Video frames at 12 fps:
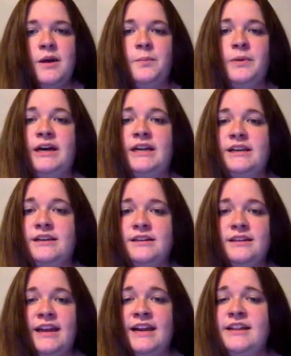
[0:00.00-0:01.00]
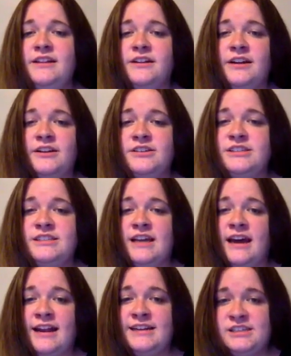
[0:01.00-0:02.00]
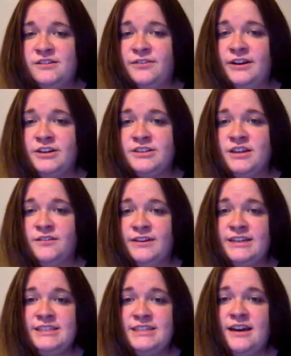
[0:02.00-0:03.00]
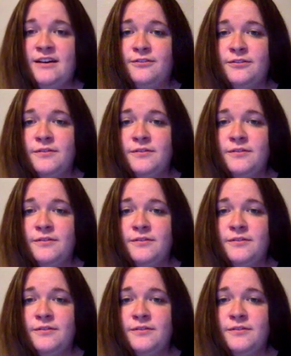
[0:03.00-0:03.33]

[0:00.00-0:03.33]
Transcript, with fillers: but Katie Leclerc does not identify herself as deaf.